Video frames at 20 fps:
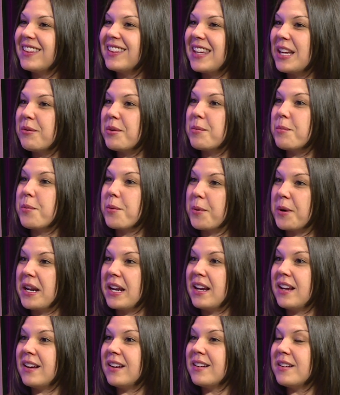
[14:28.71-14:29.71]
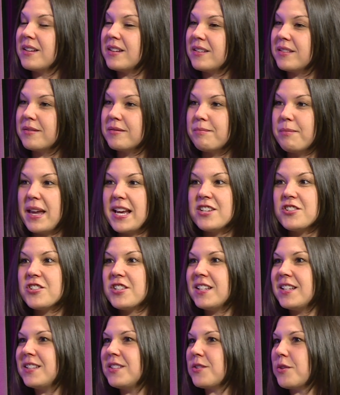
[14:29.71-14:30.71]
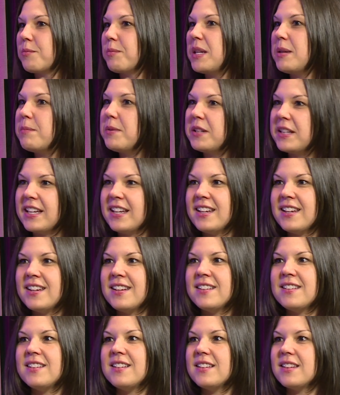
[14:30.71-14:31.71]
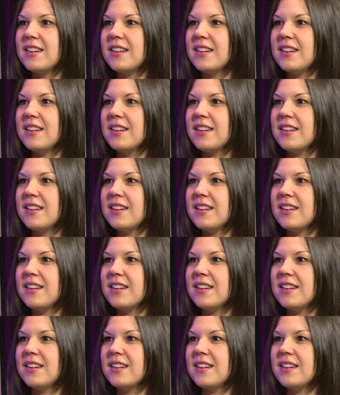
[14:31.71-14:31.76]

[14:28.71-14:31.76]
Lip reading: They would bring patients or people in,